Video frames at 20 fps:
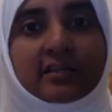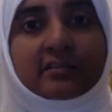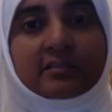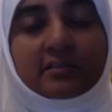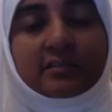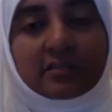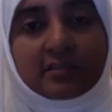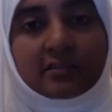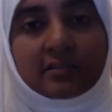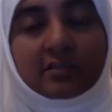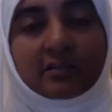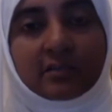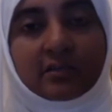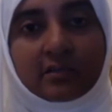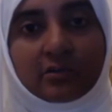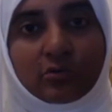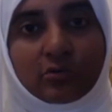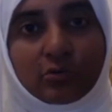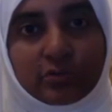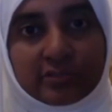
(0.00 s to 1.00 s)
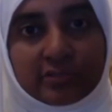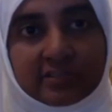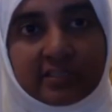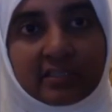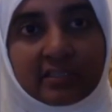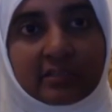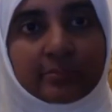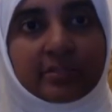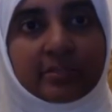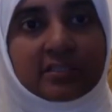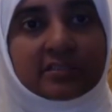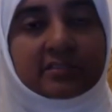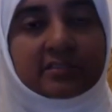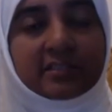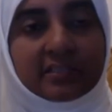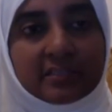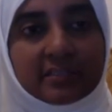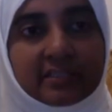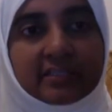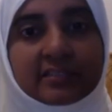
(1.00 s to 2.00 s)
at the course
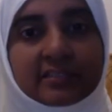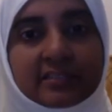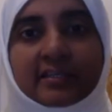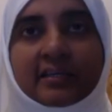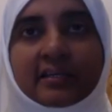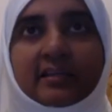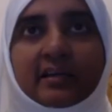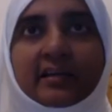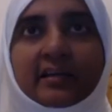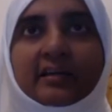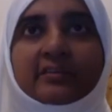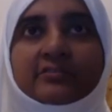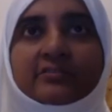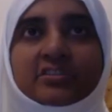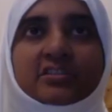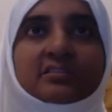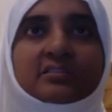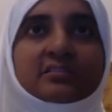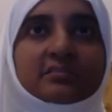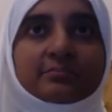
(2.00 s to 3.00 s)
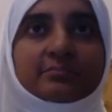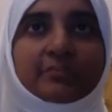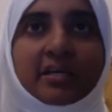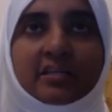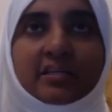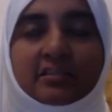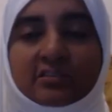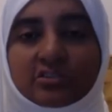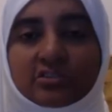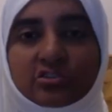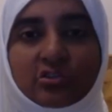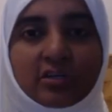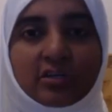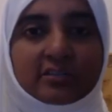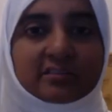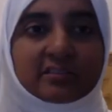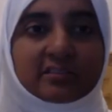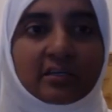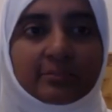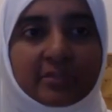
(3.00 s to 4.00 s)
syllabus in detail. I have just made a
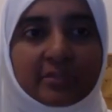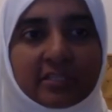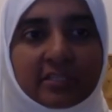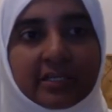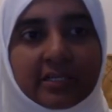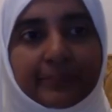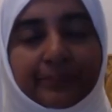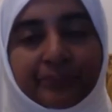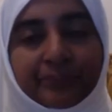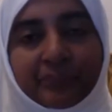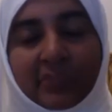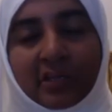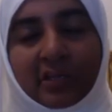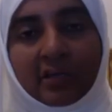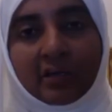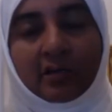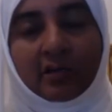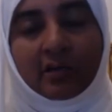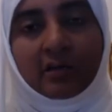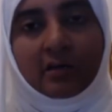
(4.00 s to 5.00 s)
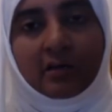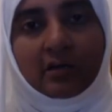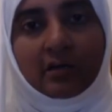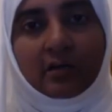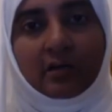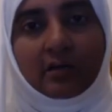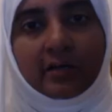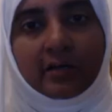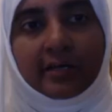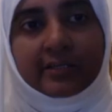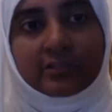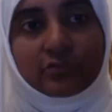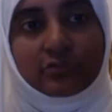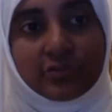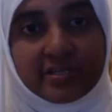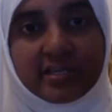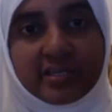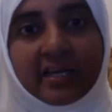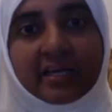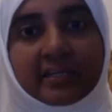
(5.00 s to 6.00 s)
short summary uh, and
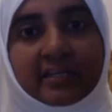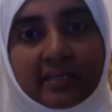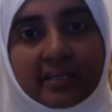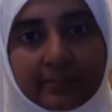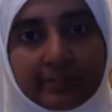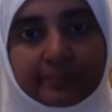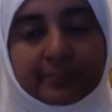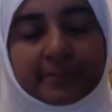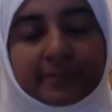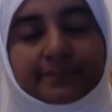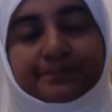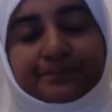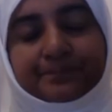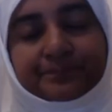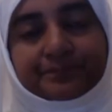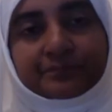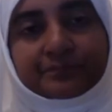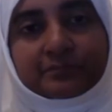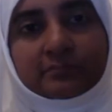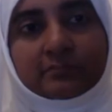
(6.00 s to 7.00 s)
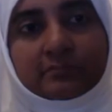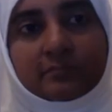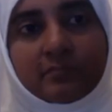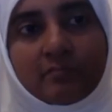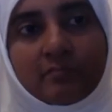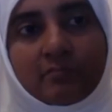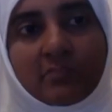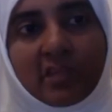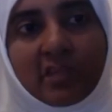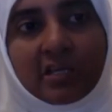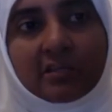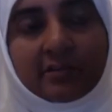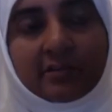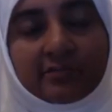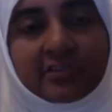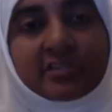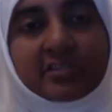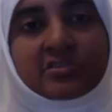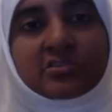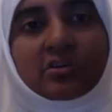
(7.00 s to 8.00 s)
to sign up.
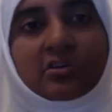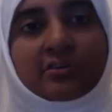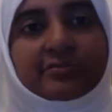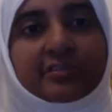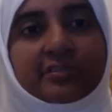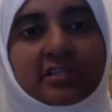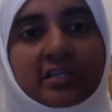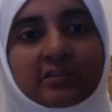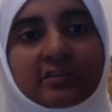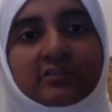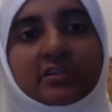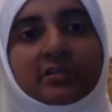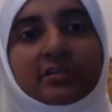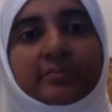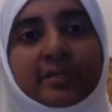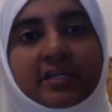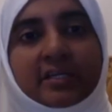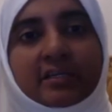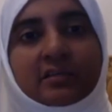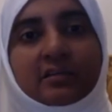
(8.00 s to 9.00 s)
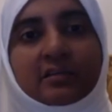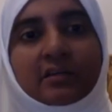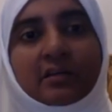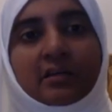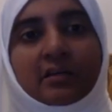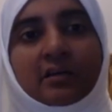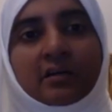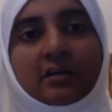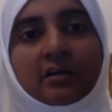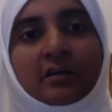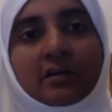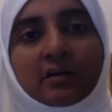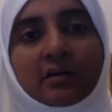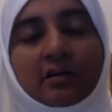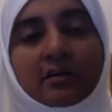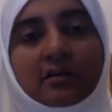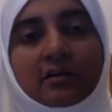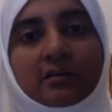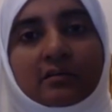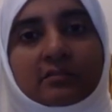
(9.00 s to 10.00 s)
The first offering will be,
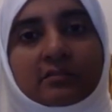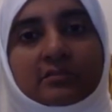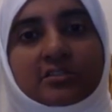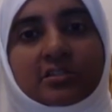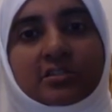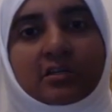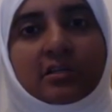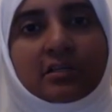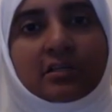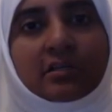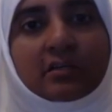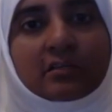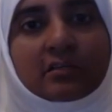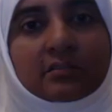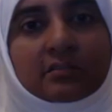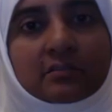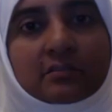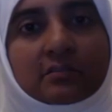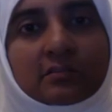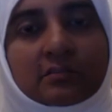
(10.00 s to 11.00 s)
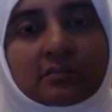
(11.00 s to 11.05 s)
uh, inshallah,